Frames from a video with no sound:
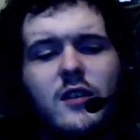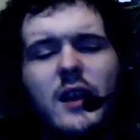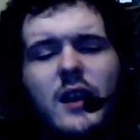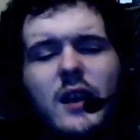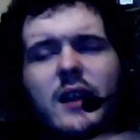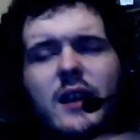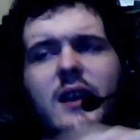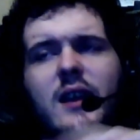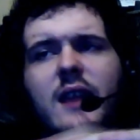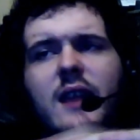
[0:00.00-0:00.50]

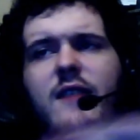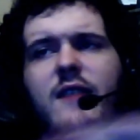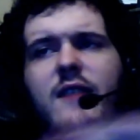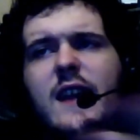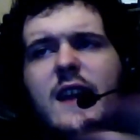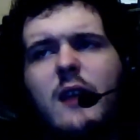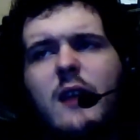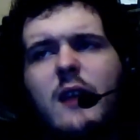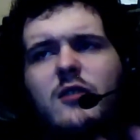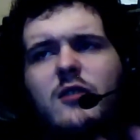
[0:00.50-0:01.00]
I gave it an
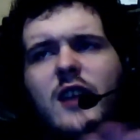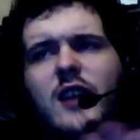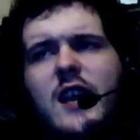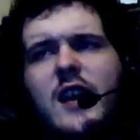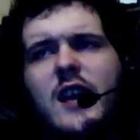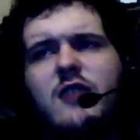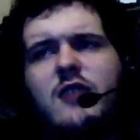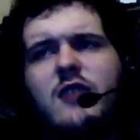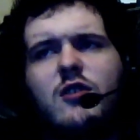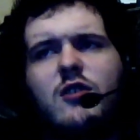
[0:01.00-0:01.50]
8 out of
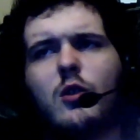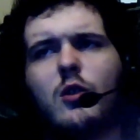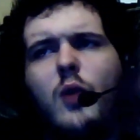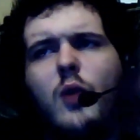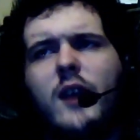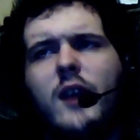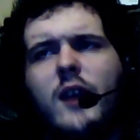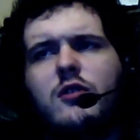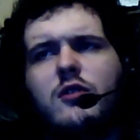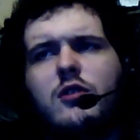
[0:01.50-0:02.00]
10. It's not
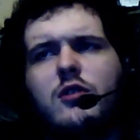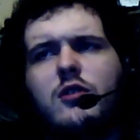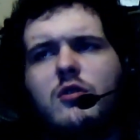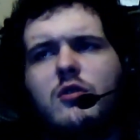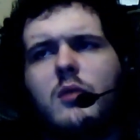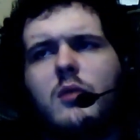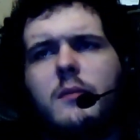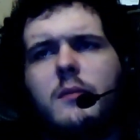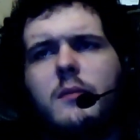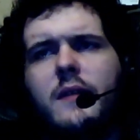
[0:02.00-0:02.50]
quite as good as the
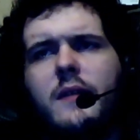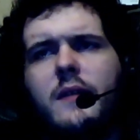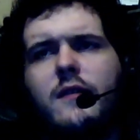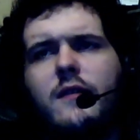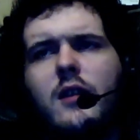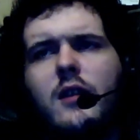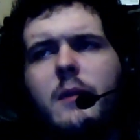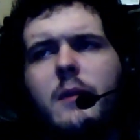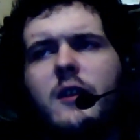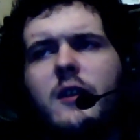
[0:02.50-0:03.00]
one
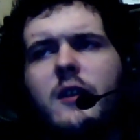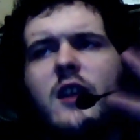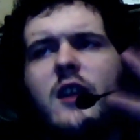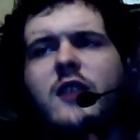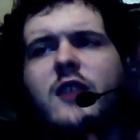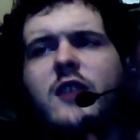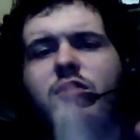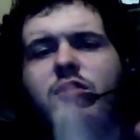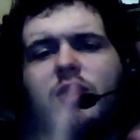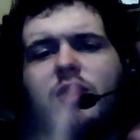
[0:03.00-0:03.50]
before, but
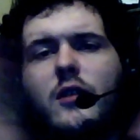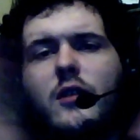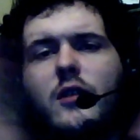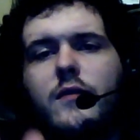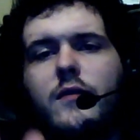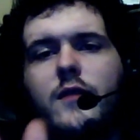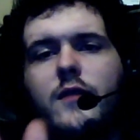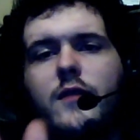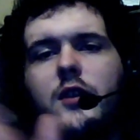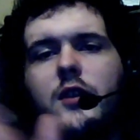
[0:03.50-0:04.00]
it's still
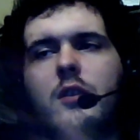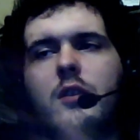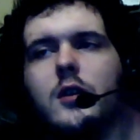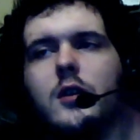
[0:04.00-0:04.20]
fun.